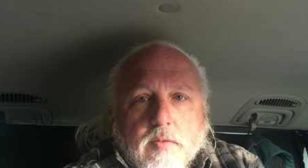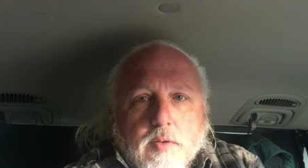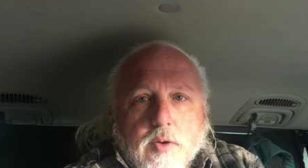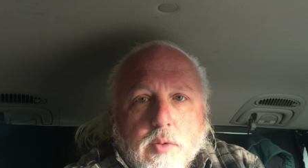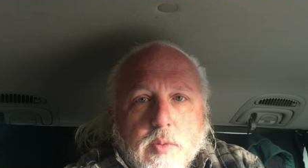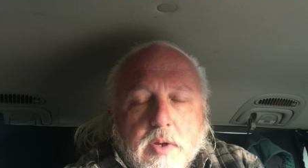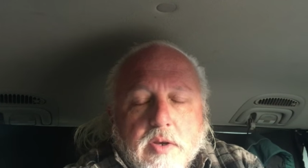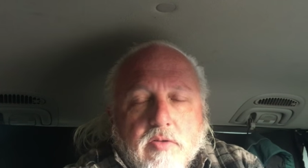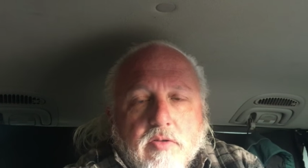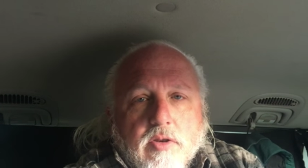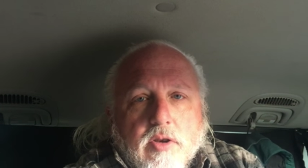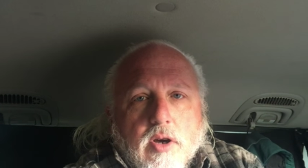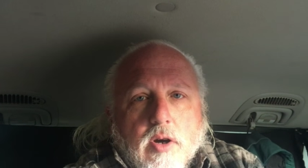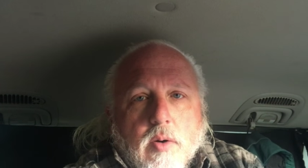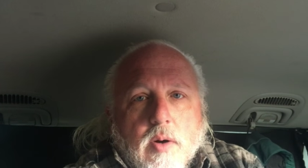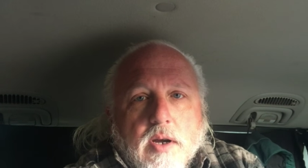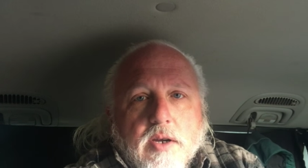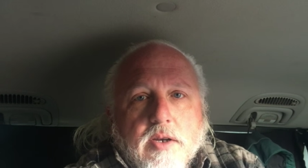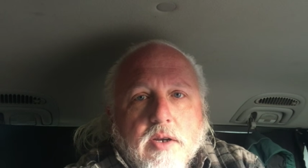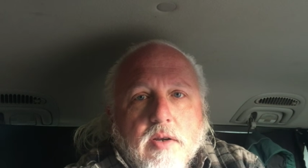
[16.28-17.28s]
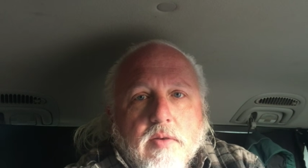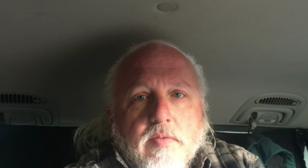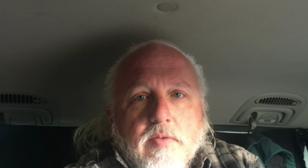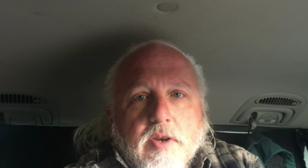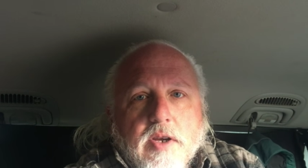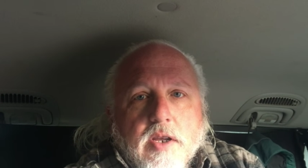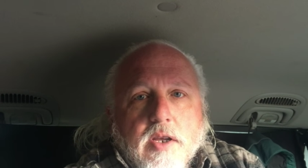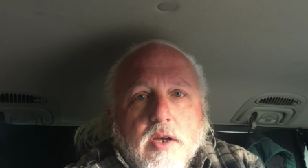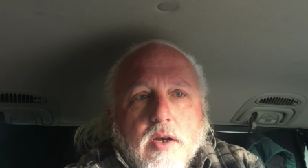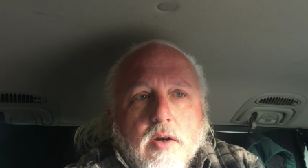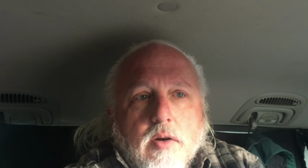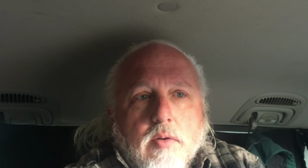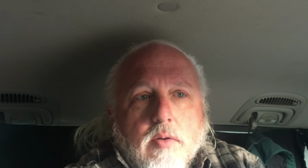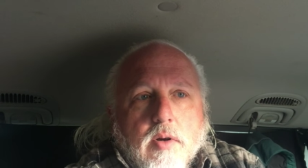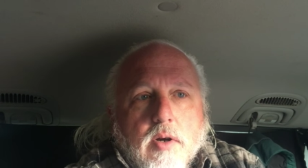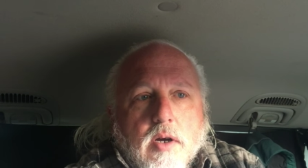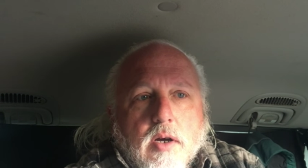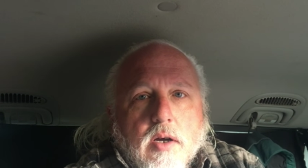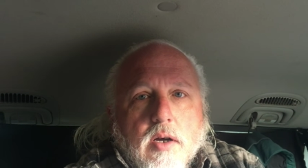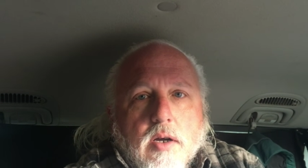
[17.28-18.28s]
a few weeks ago I did a
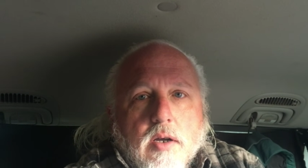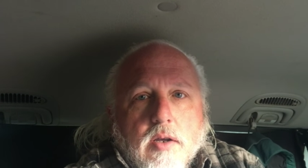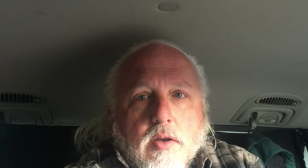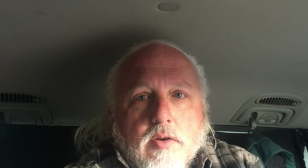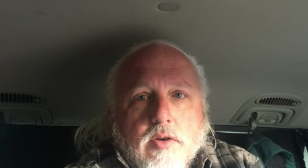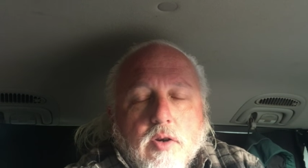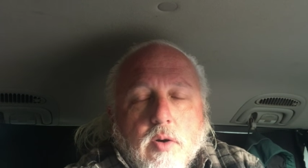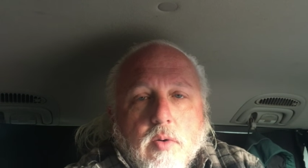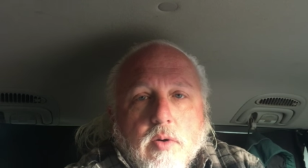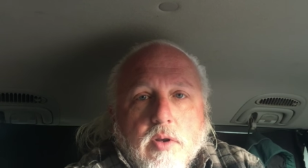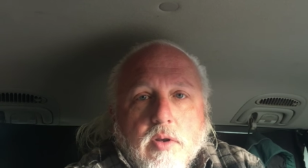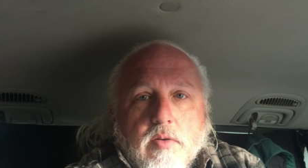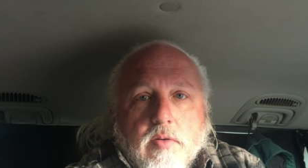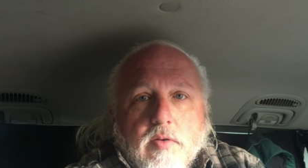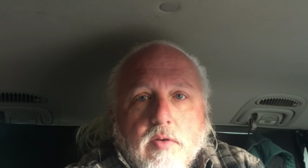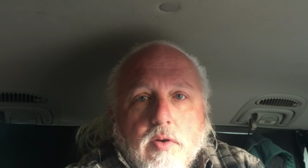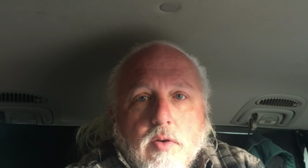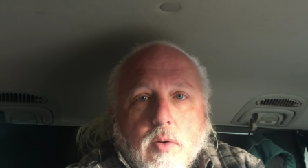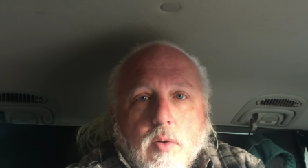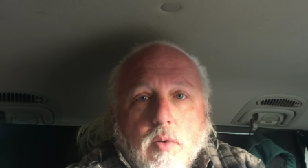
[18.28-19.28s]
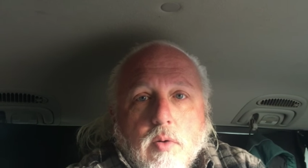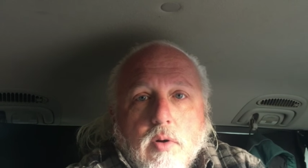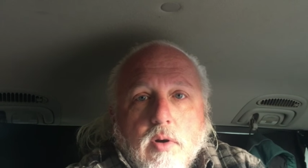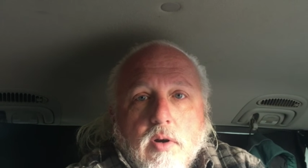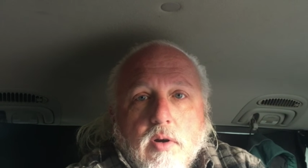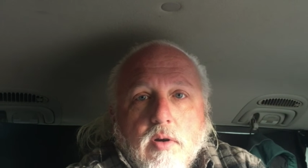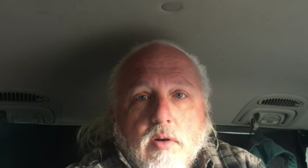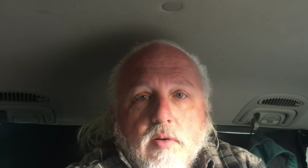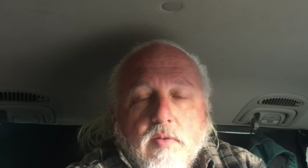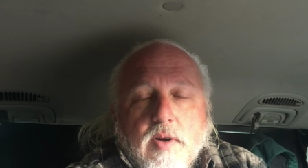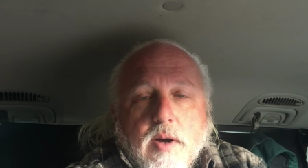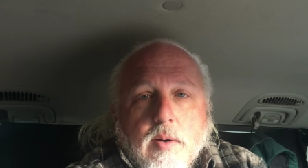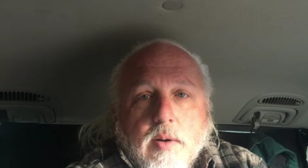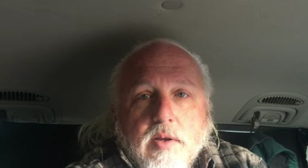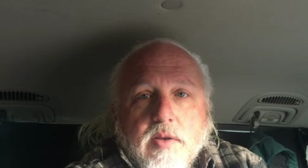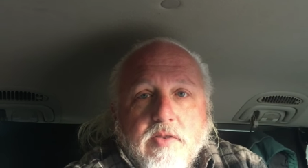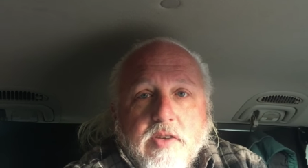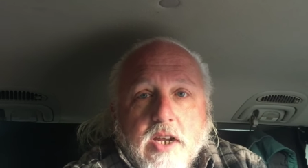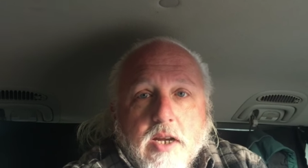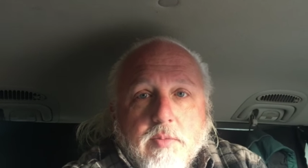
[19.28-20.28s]
video uh, showing the tour of
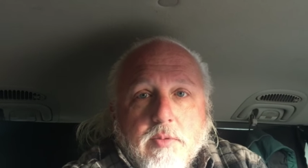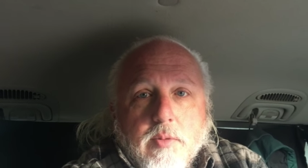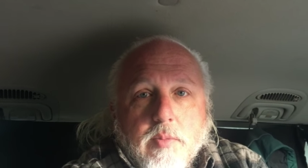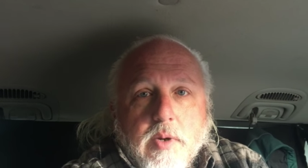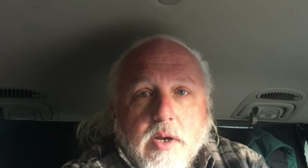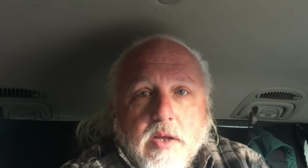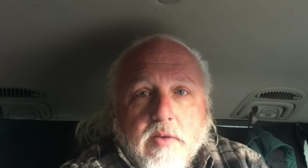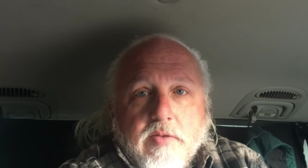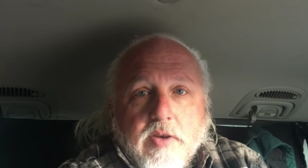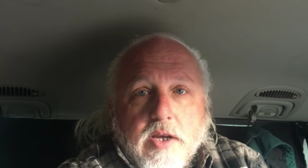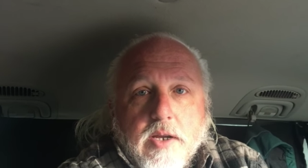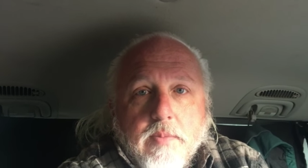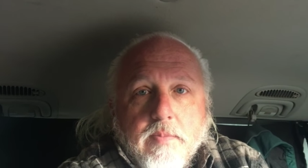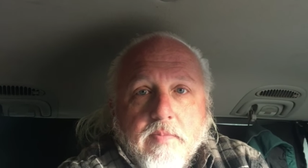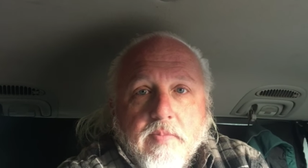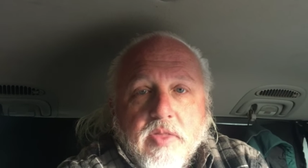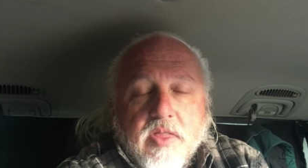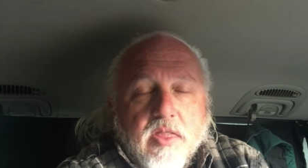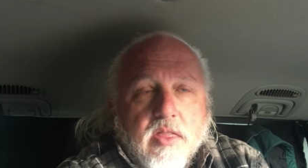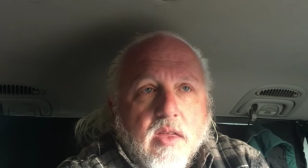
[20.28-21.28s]
how i set up the minivan.